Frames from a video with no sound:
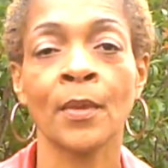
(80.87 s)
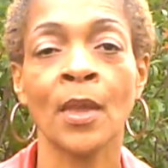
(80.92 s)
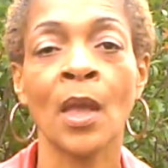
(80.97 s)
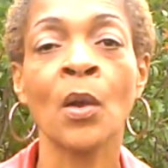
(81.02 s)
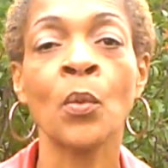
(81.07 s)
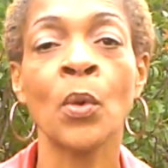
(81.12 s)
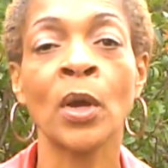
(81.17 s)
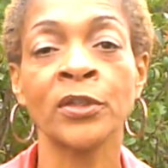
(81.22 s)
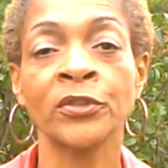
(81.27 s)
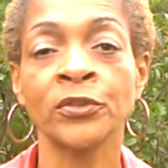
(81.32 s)

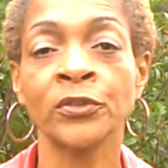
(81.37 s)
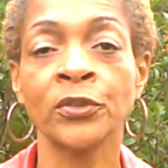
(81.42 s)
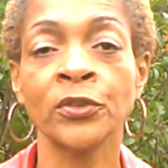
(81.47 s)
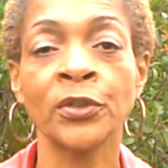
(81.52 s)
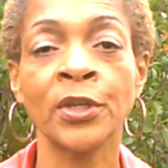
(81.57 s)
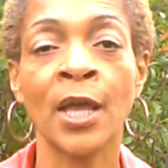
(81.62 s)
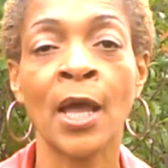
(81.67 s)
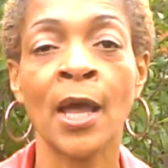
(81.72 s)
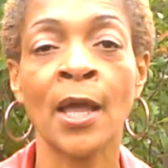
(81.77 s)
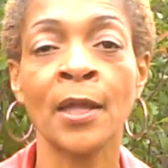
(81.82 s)
I watched her
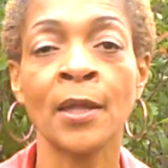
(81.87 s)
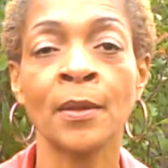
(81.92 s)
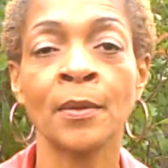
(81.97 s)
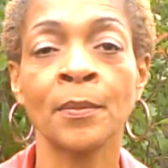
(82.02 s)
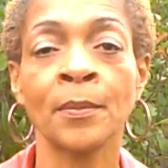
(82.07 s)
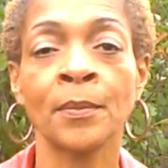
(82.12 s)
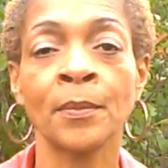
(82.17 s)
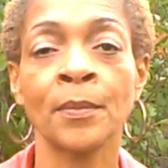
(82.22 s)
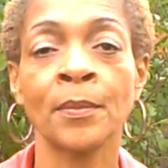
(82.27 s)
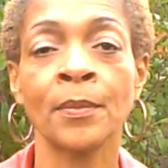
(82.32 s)
die,
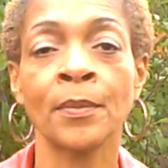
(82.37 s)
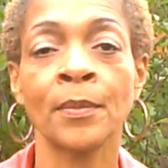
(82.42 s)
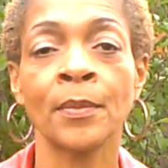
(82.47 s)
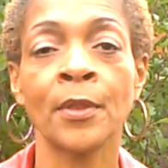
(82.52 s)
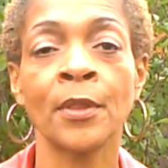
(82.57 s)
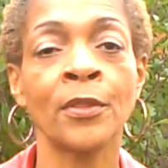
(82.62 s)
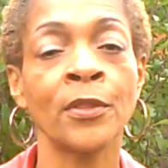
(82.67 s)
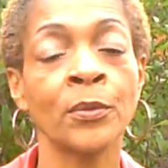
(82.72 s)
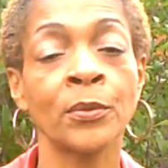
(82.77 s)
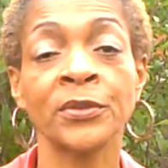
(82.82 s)

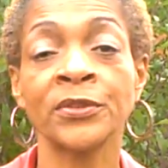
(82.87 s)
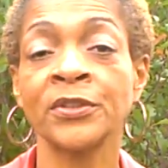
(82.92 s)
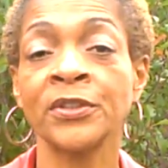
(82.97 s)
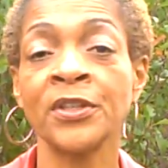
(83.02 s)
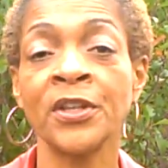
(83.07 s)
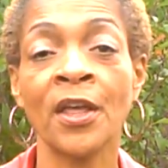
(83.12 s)
and there was